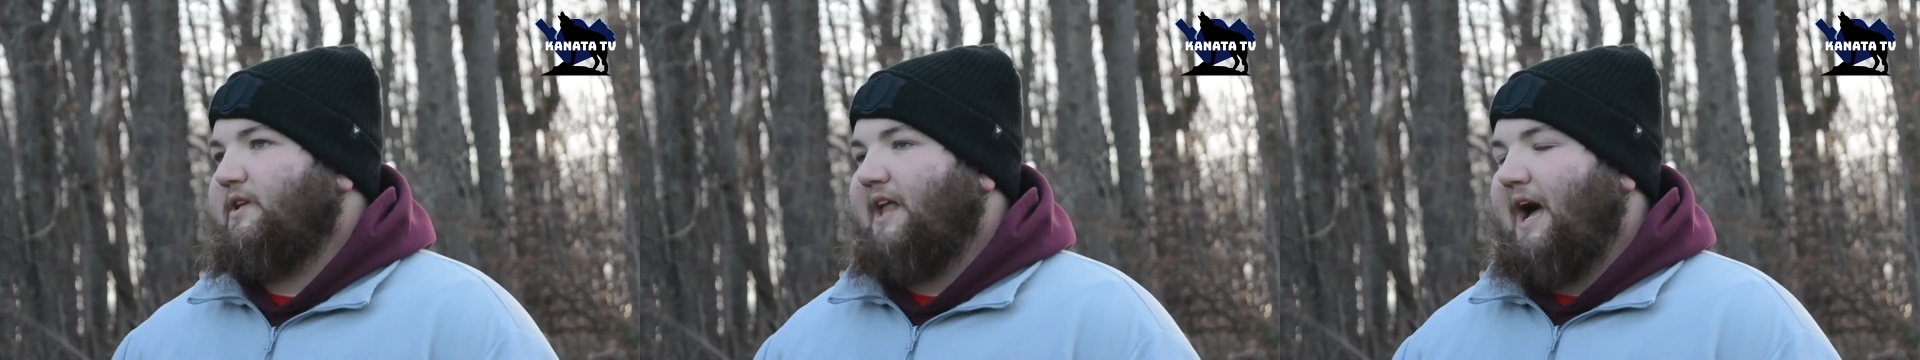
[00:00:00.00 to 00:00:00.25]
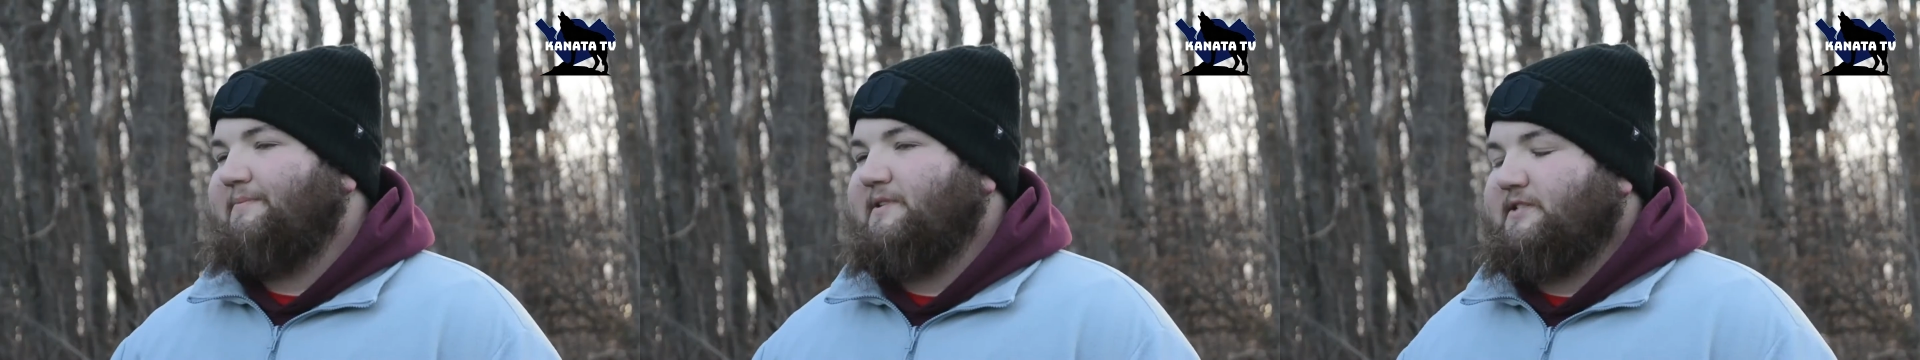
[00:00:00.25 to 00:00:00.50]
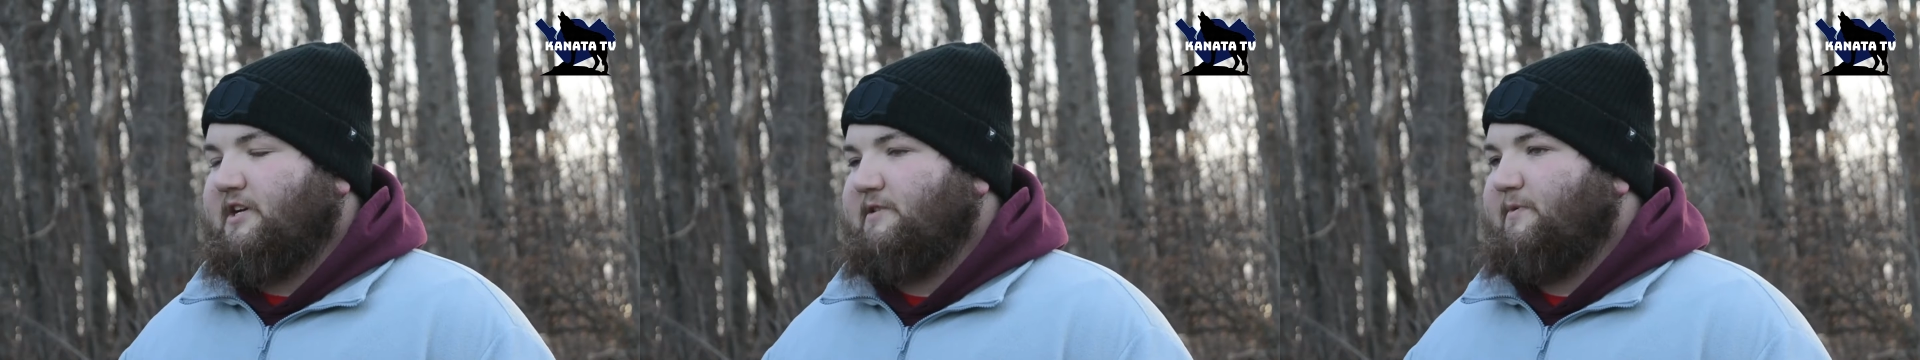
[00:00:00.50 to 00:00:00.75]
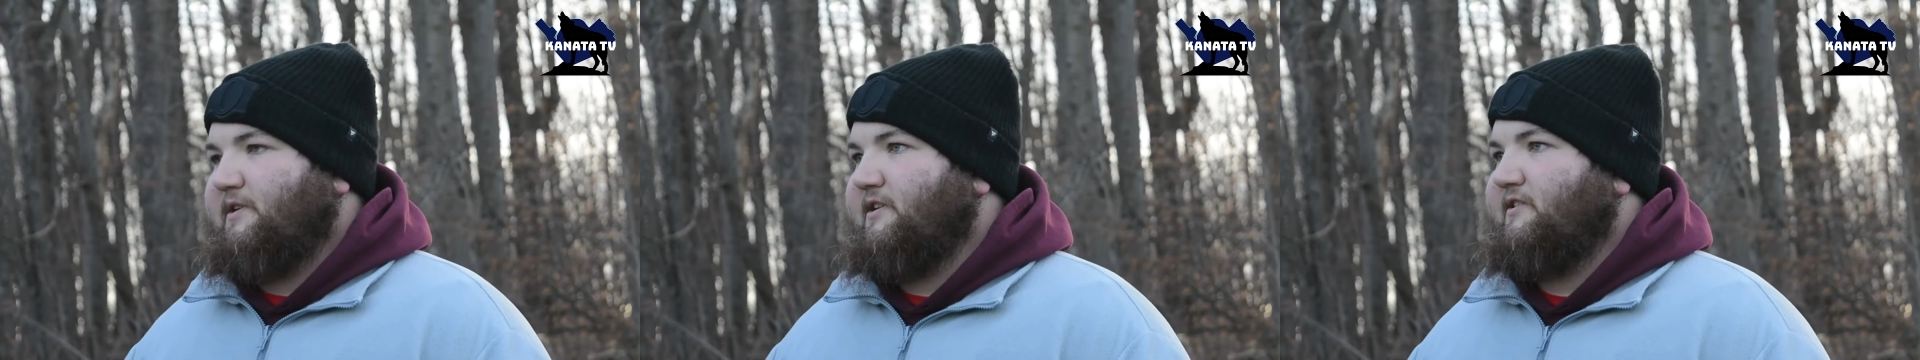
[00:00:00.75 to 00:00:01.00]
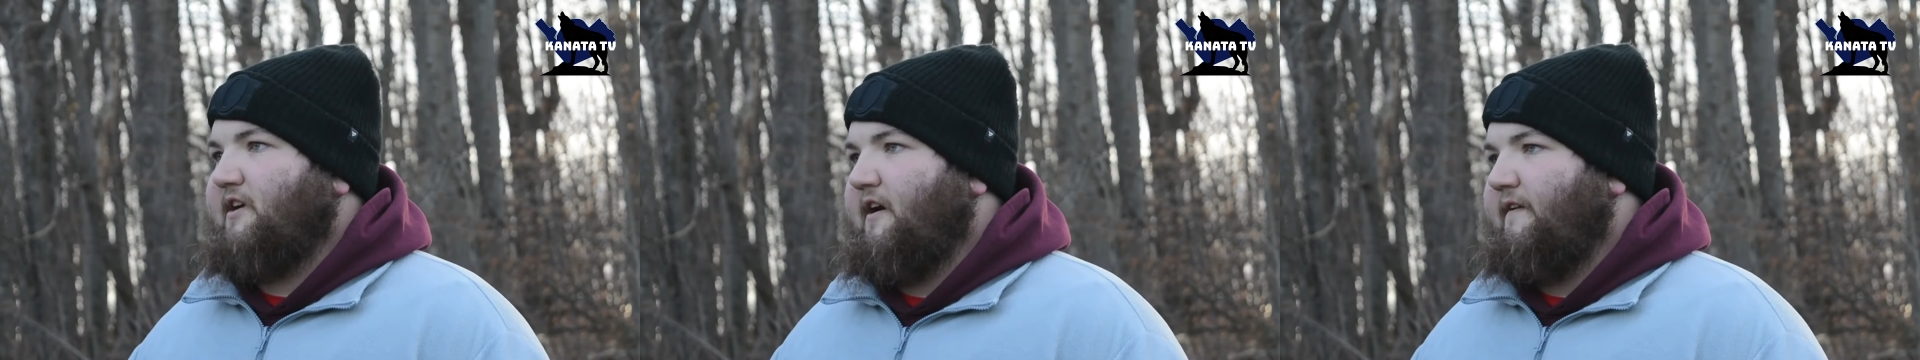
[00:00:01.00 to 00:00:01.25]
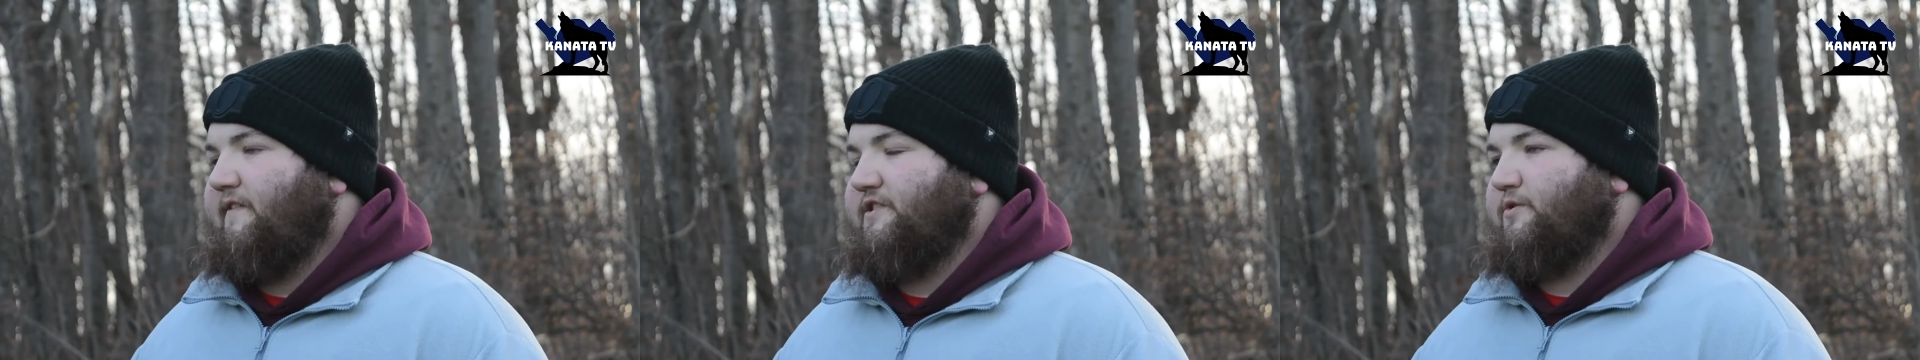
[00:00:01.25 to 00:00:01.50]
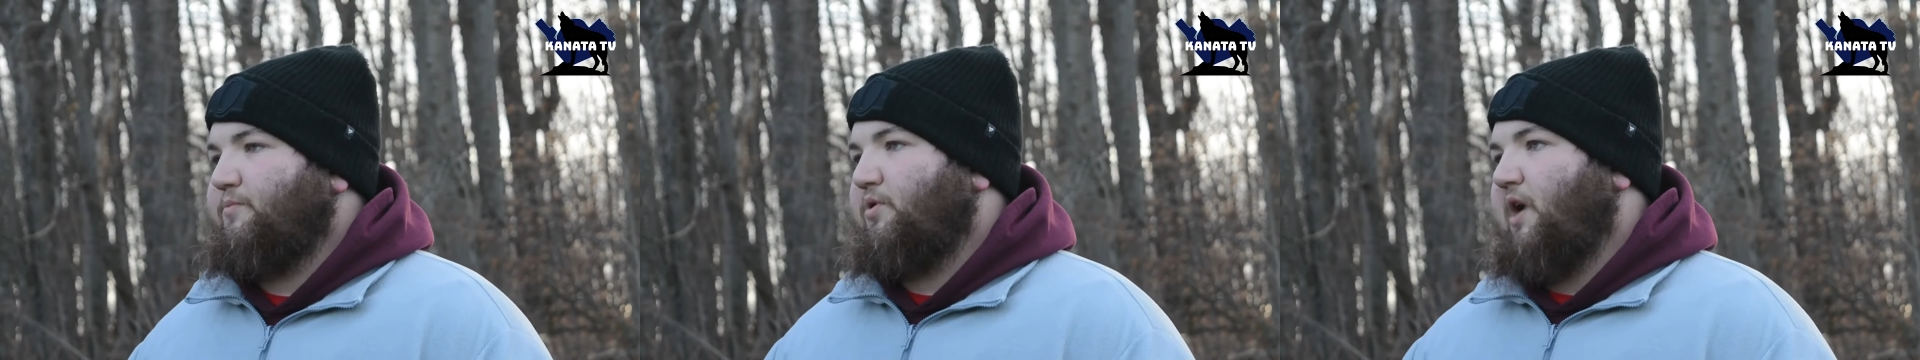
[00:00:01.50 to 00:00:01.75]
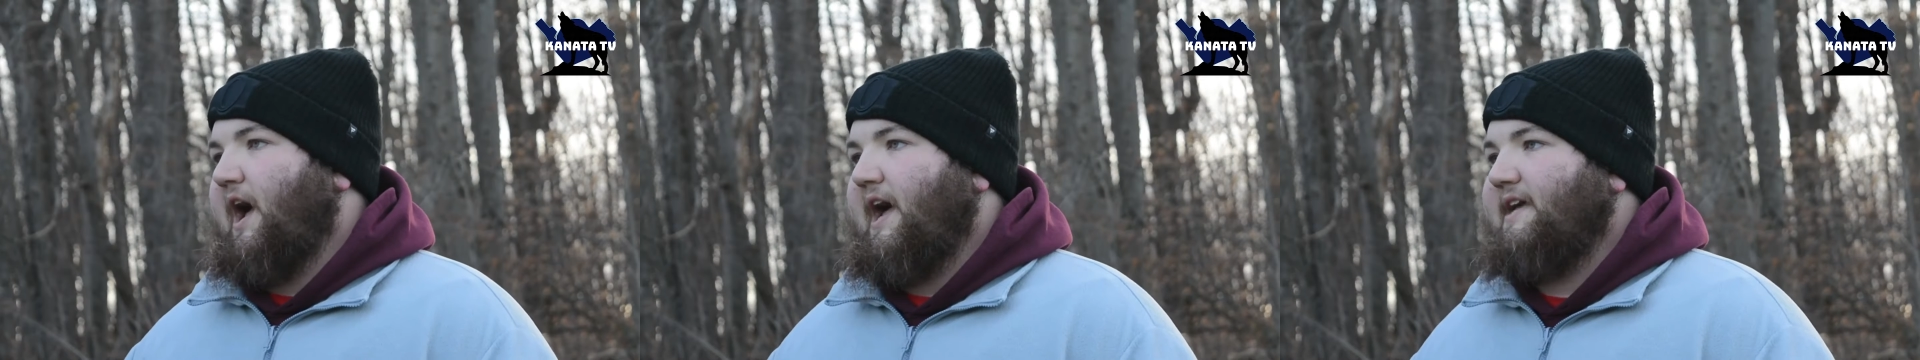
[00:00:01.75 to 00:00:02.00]
Relapse is not as much of a
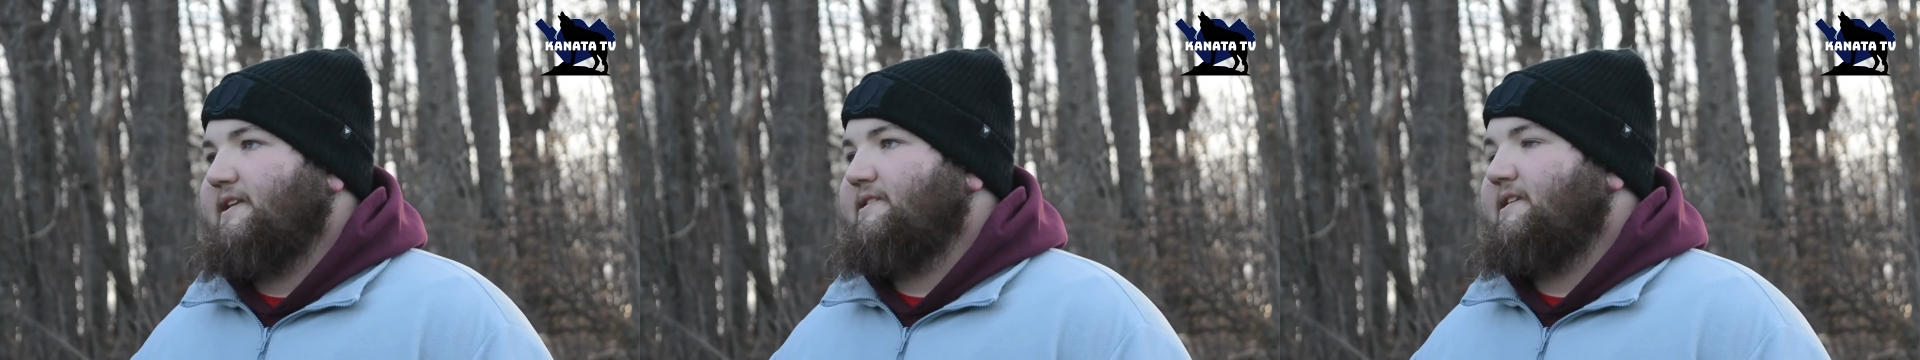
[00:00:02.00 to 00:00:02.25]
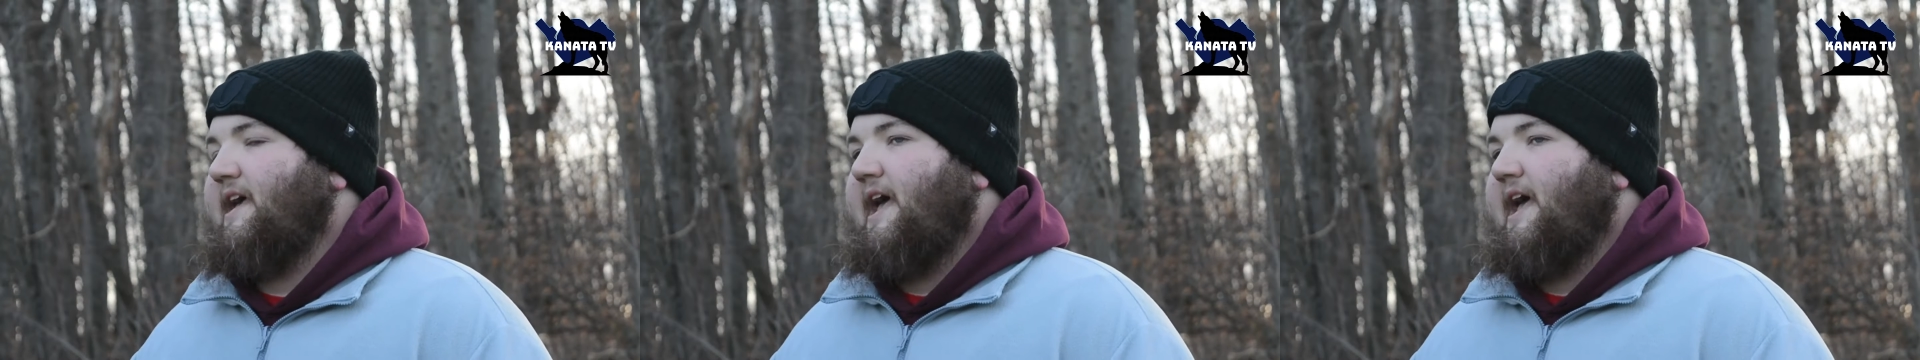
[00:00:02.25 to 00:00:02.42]
surprise